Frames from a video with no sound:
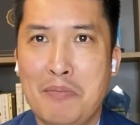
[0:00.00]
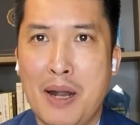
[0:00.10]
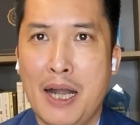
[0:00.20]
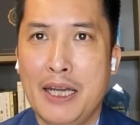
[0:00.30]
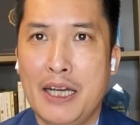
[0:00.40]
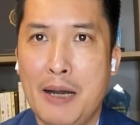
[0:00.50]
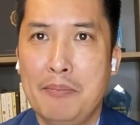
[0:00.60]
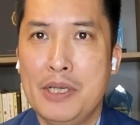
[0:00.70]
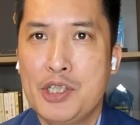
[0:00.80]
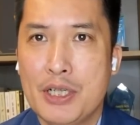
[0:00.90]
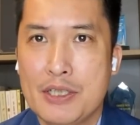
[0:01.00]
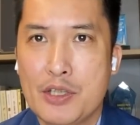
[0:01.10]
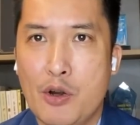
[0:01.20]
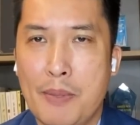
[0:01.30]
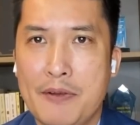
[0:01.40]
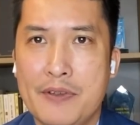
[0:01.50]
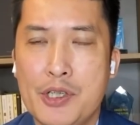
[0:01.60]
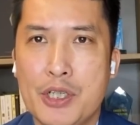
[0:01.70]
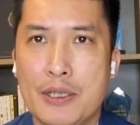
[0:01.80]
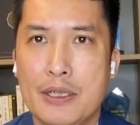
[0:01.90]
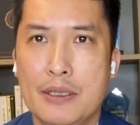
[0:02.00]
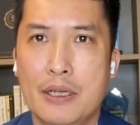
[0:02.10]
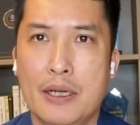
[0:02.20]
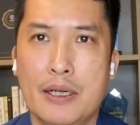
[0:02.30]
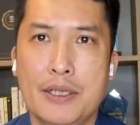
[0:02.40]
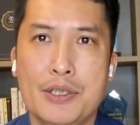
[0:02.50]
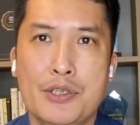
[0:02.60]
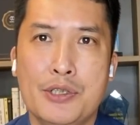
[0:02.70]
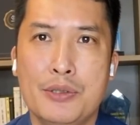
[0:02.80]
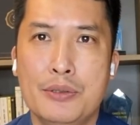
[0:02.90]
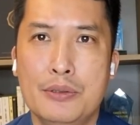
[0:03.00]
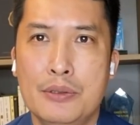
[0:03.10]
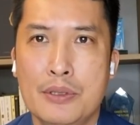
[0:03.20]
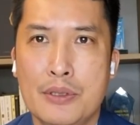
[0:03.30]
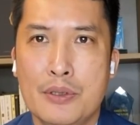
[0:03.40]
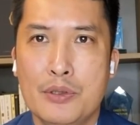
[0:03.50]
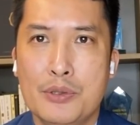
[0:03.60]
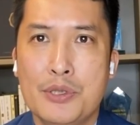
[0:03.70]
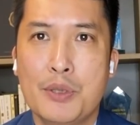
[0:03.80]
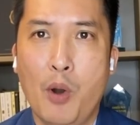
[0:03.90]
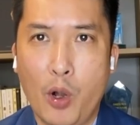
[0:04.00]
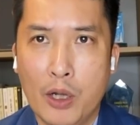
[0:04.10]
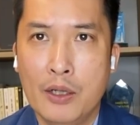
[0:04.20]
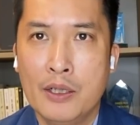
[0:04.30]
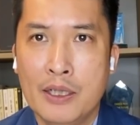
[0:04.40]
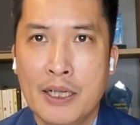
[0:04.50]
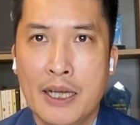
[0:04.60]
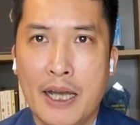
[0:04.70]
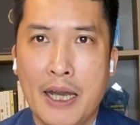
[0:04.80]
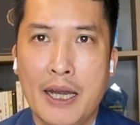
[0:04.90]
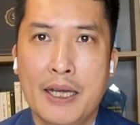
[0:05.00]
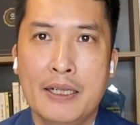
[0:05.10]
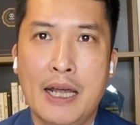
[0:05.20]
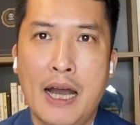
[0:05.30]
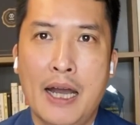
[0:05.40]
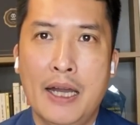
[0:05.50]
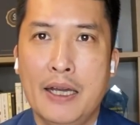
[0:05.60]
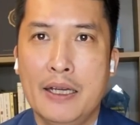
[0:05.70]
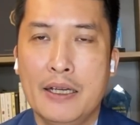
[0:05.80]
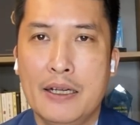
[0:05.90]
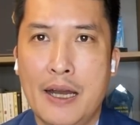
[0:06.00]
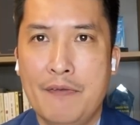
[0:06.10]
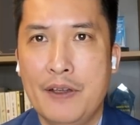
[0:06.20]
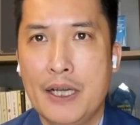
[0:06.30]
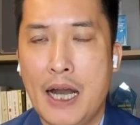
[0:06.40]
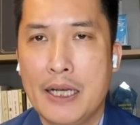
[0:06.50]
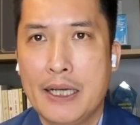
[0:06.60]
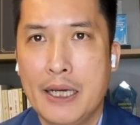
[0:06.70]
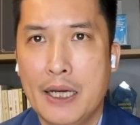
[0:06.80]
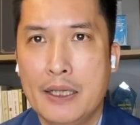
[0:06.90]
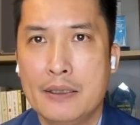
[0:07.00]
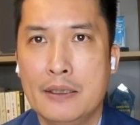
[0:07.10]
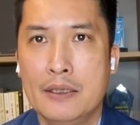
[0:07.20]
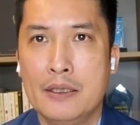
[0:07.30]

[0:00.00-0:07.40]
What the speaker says: my ambitions or my vision is too small, and I think I can